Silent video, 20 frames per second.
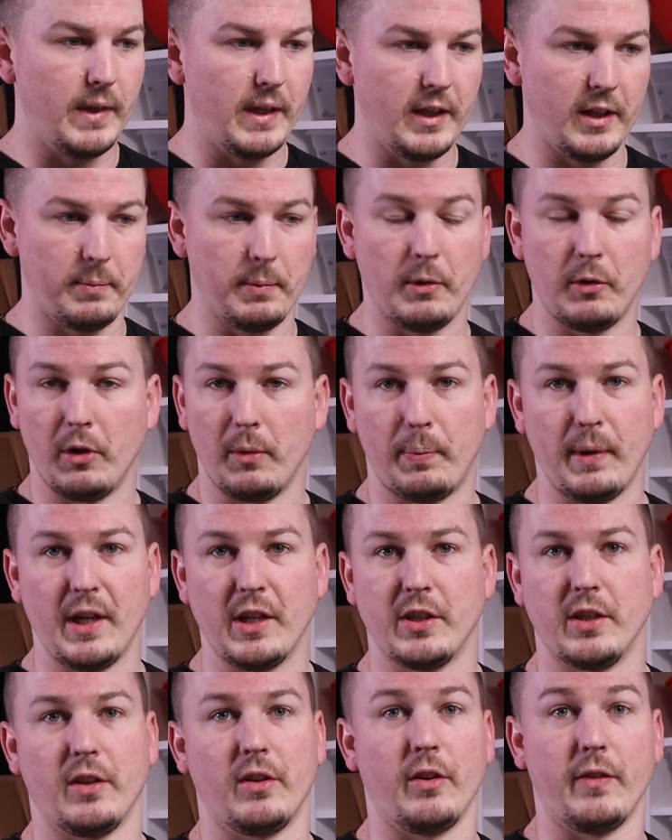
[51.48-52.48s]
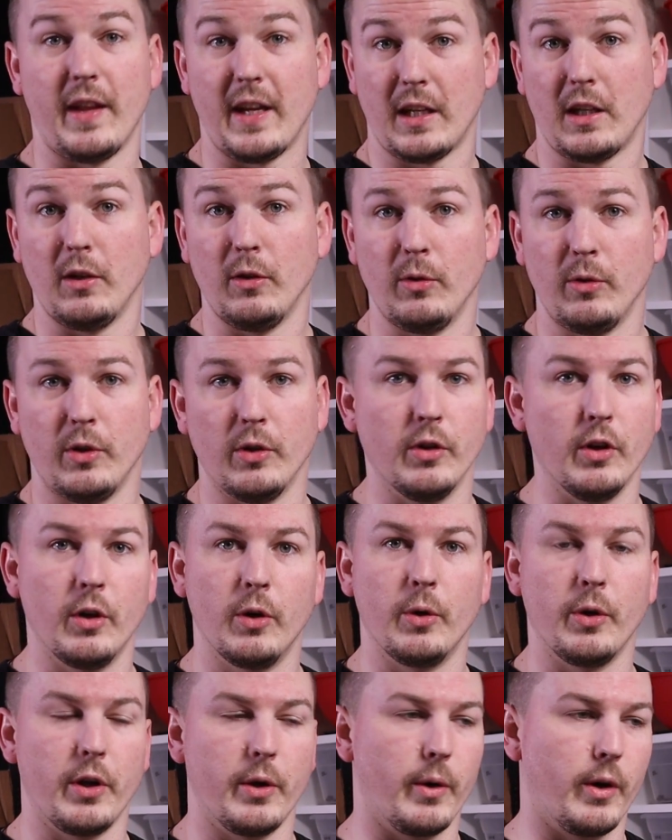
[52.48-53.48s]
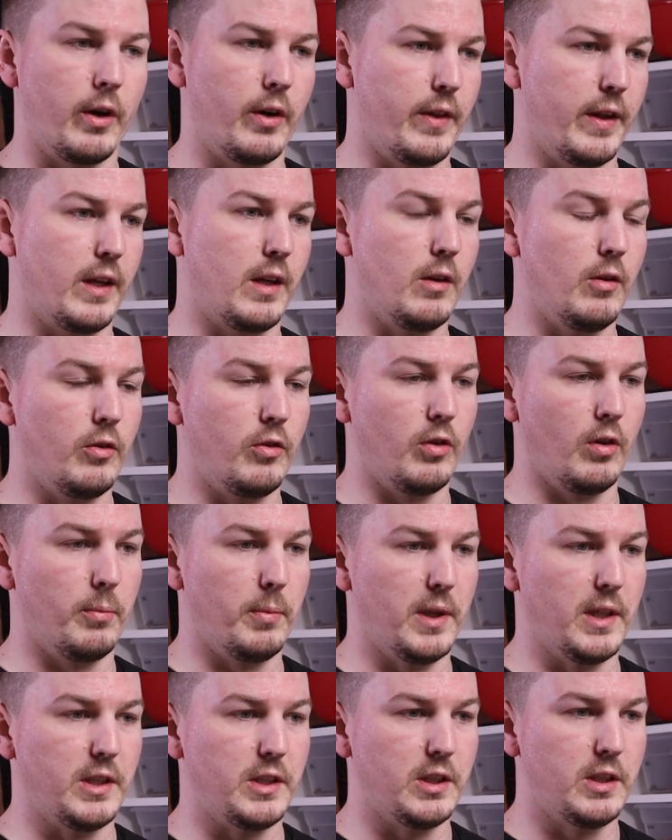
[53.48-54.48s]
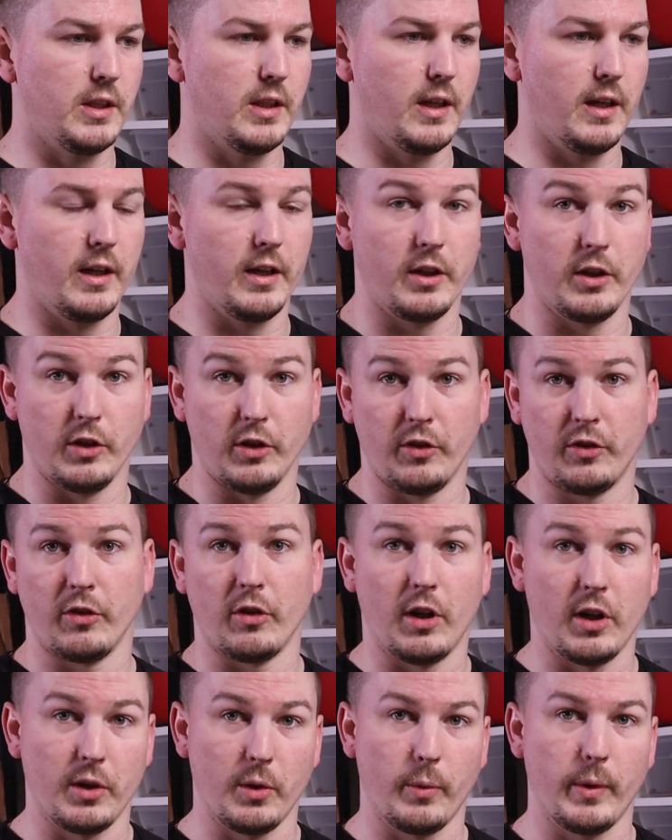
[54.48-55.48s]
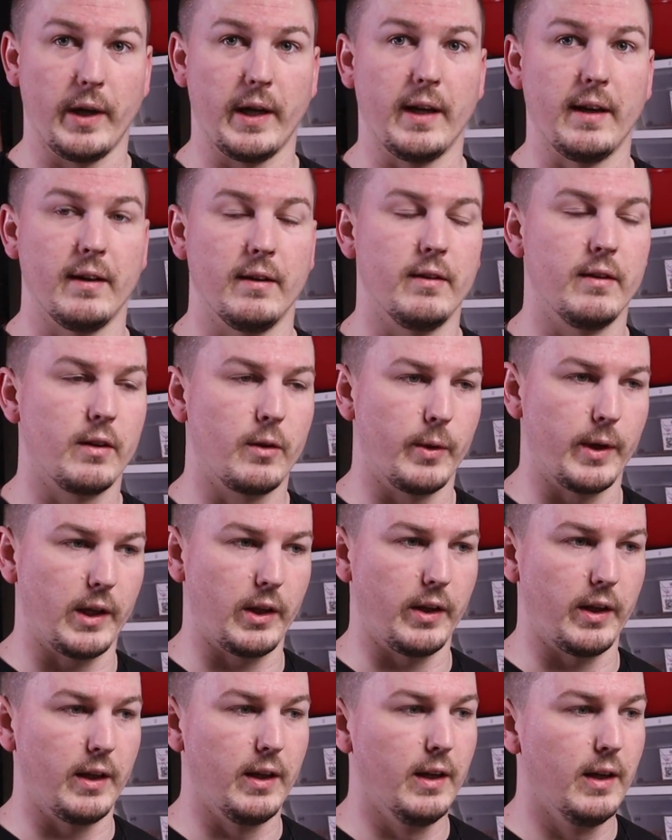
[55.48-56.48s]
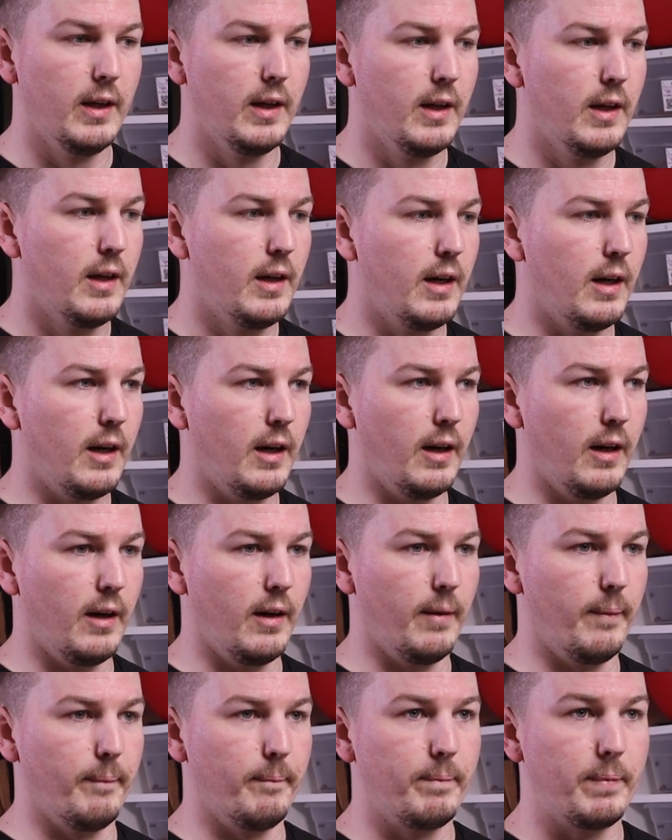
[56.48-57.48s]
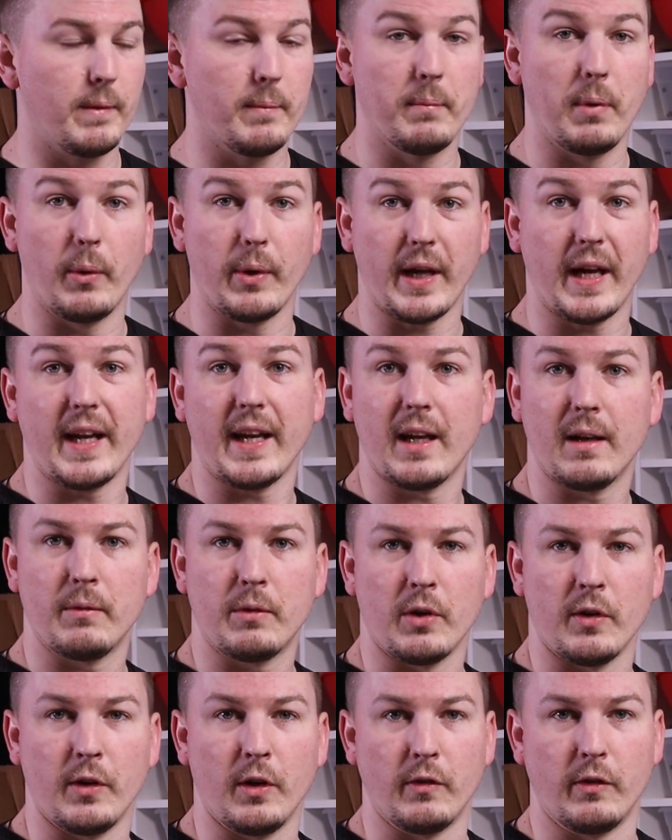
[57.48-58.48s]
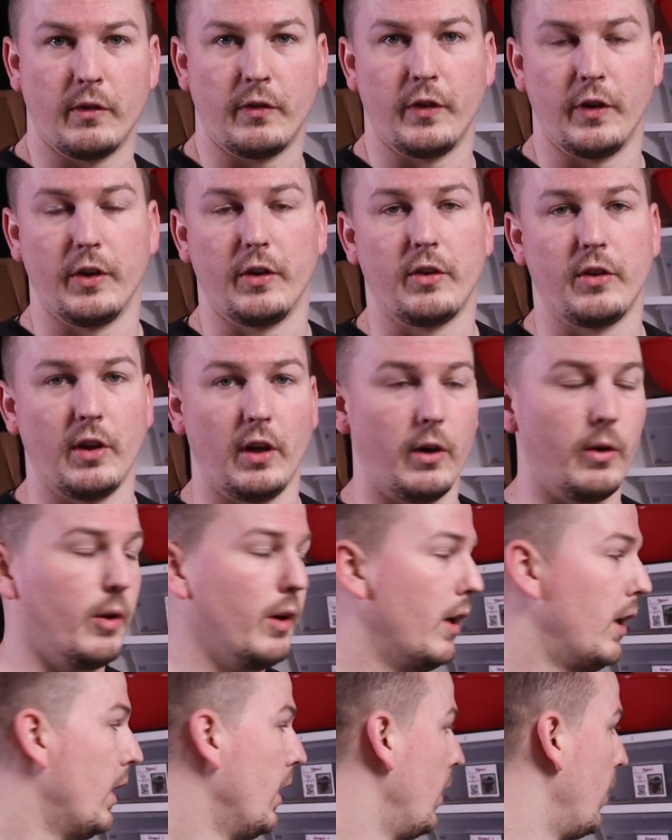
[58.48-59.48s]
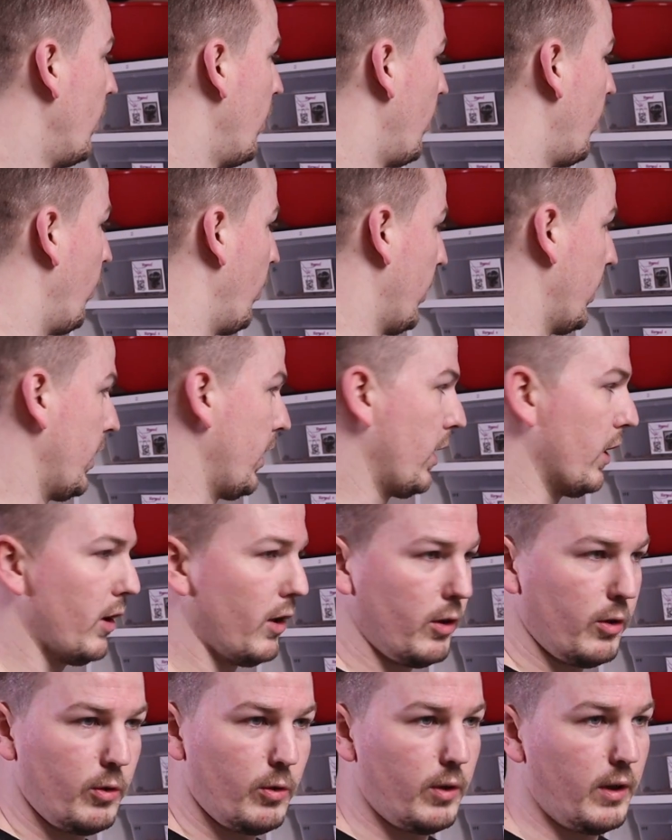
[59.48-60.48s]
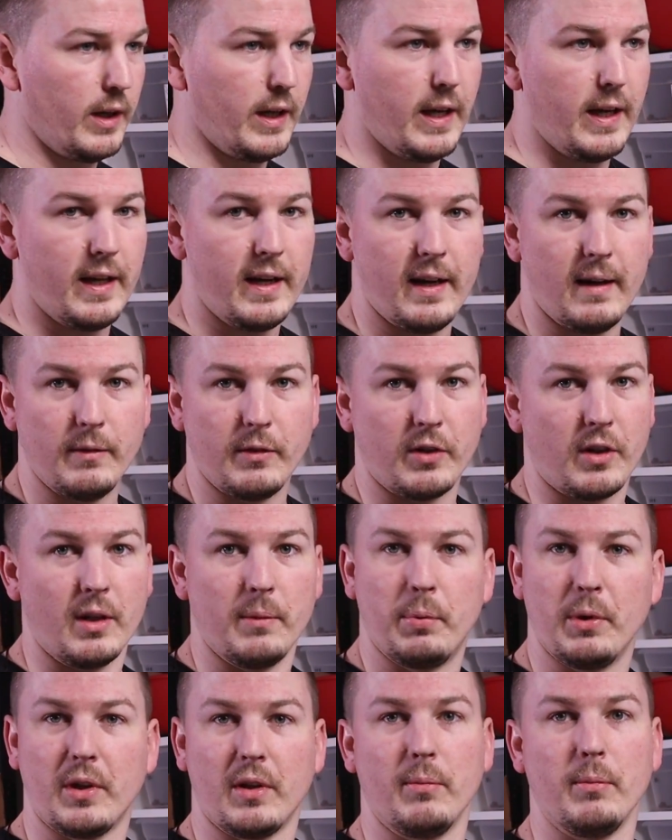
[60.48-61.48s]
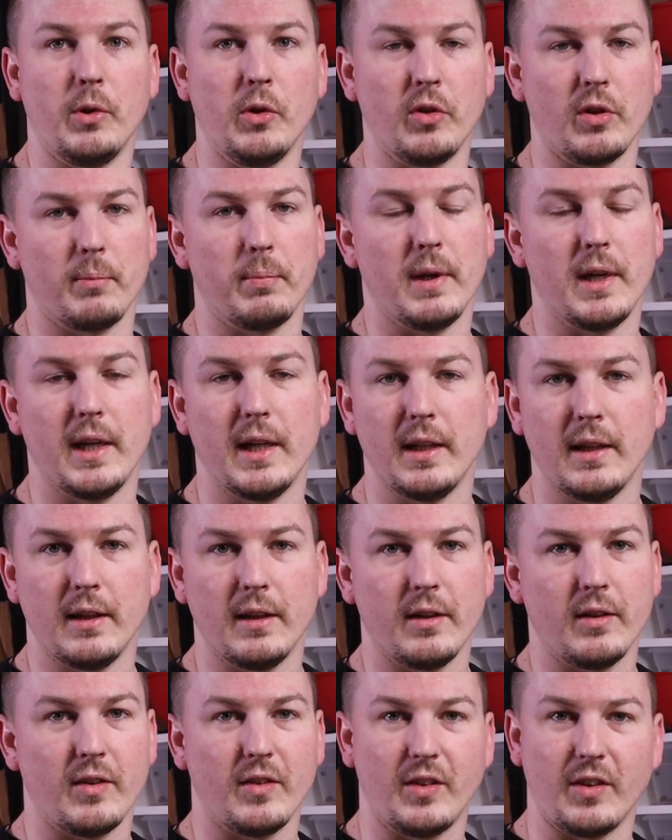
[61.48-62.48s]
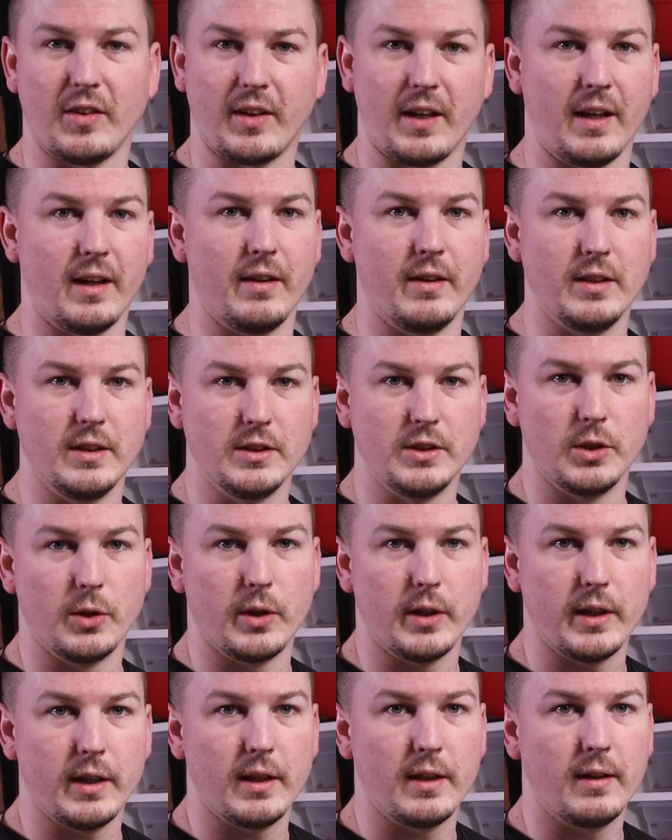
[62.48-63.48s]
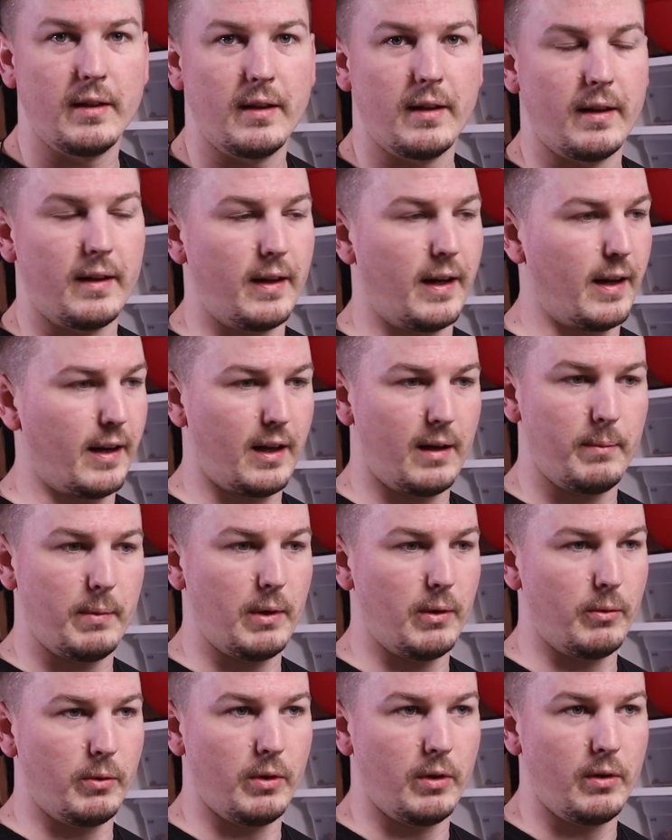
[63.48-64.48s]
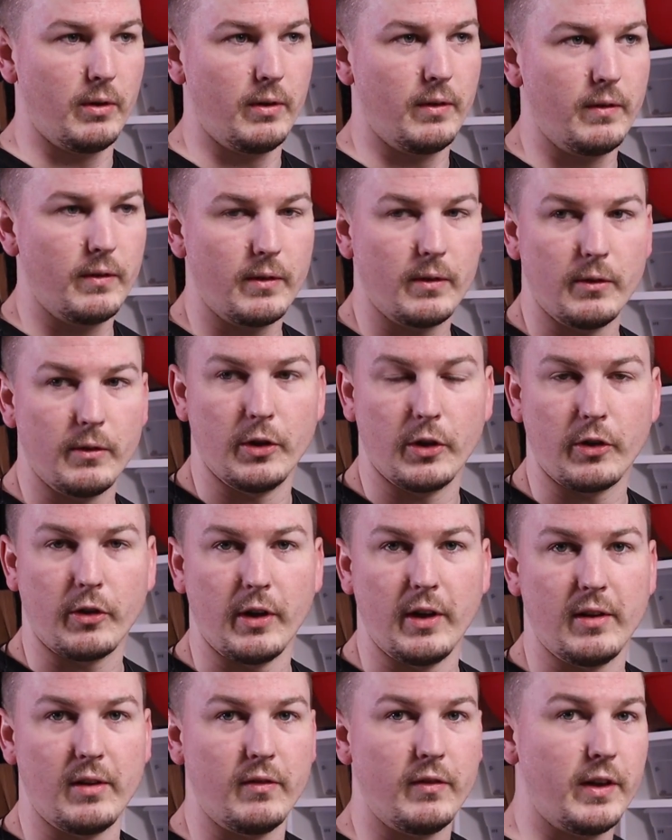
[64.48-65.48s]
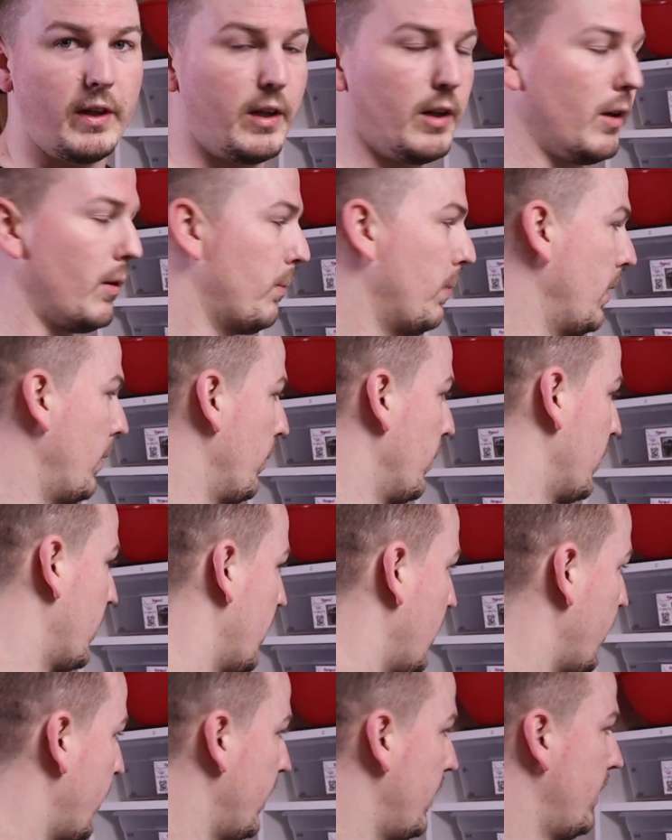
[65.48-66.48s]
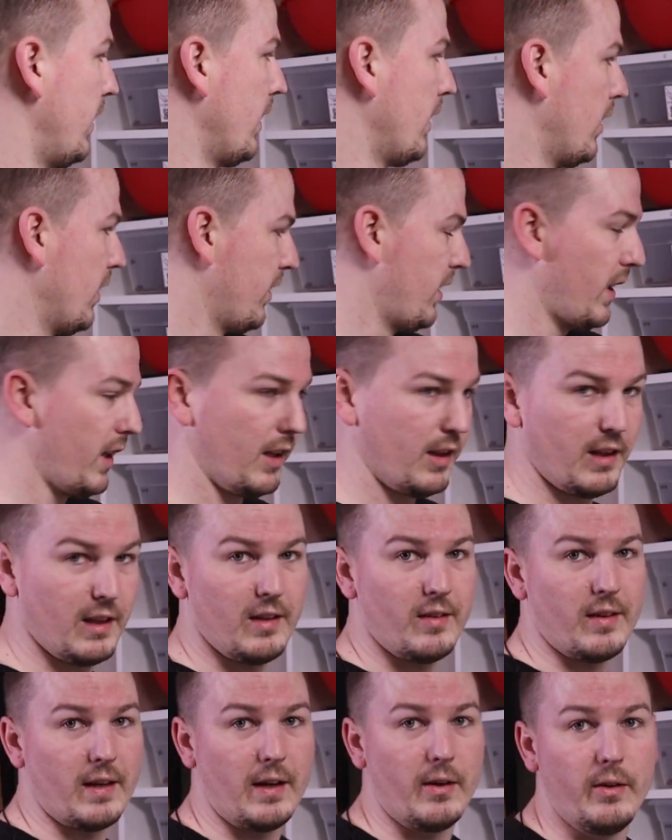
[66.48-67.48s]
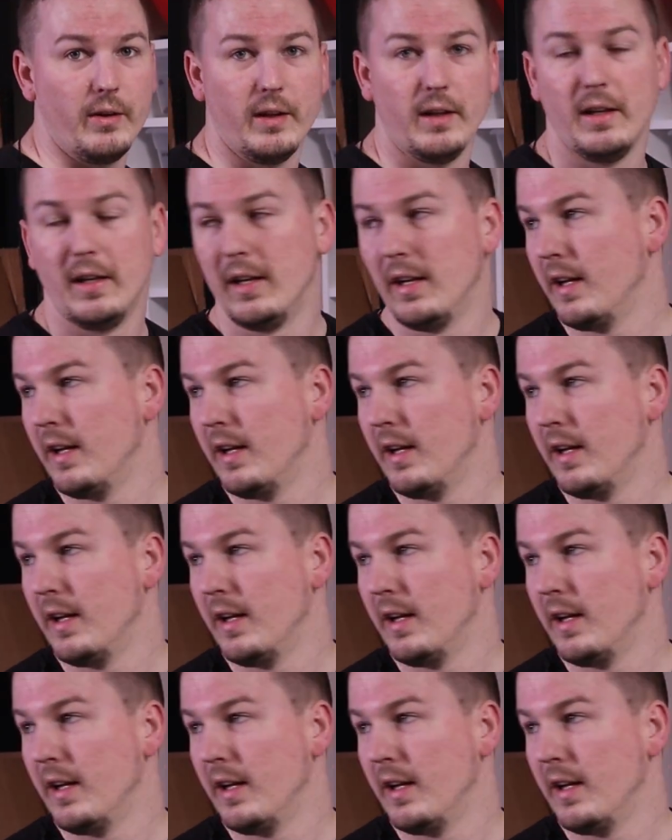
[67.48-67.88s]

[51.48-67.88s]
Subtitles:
he's been real patient, so thank you. You know who you are. Thank you so much. Yours are on the way quickly, but we got to get them turned over first. So we're gonna go ahead. I'm just gonna put some music behind this, just kind of enjoy. Not gonna be a real crazy video, but we're gonna go ahead and take all 10 of these out